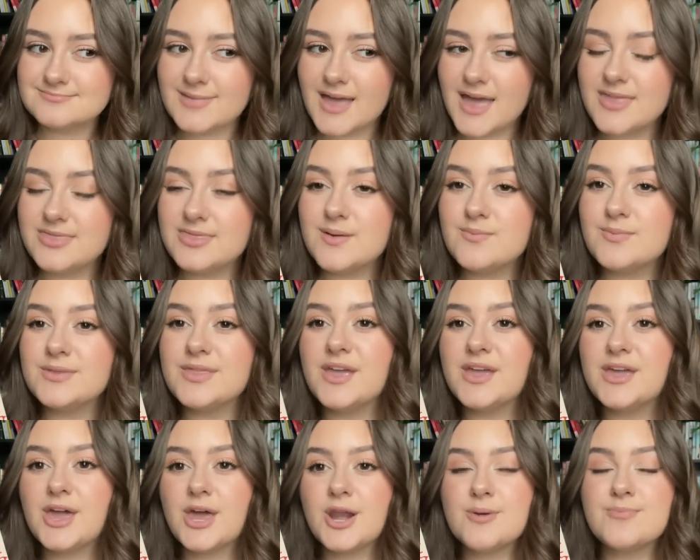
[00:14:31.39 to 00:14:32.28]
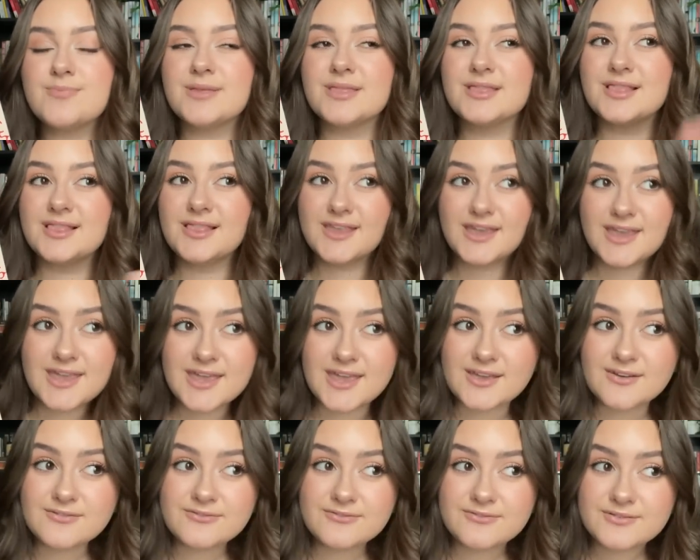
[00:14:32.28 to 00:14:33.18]
And then when they get up and
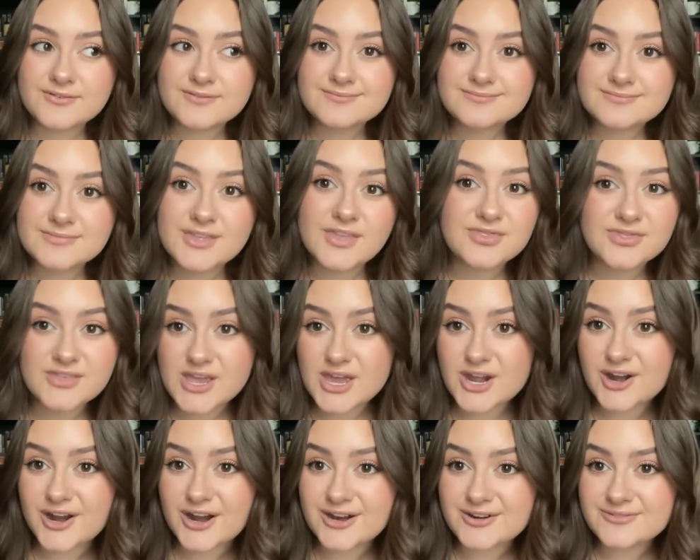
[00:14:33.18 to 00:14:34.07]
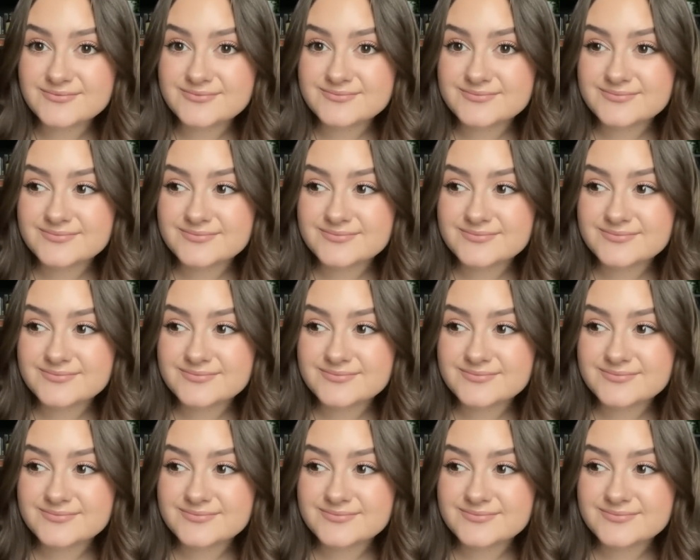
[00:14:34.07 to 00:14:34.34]
leave the theater,